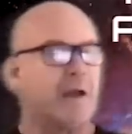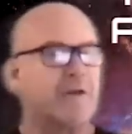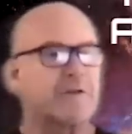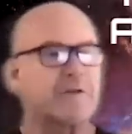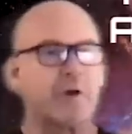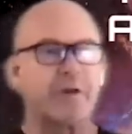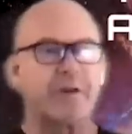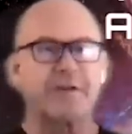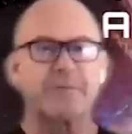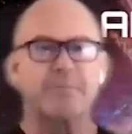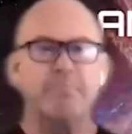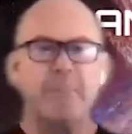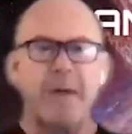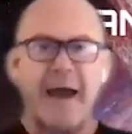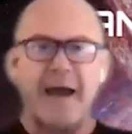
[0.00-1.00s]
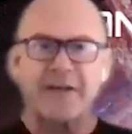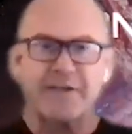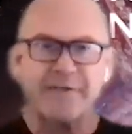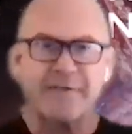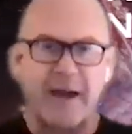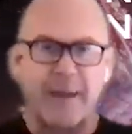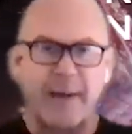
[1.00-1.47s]
So this
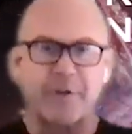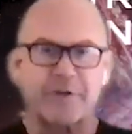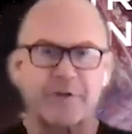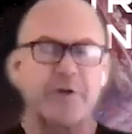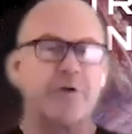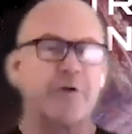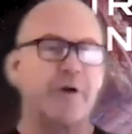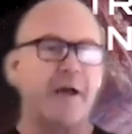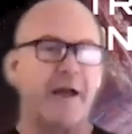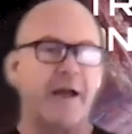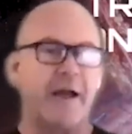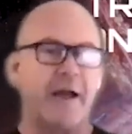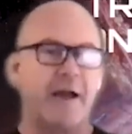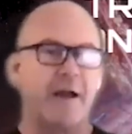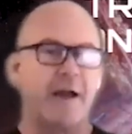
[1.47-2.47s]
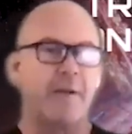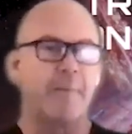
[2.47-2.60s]
massive opportunity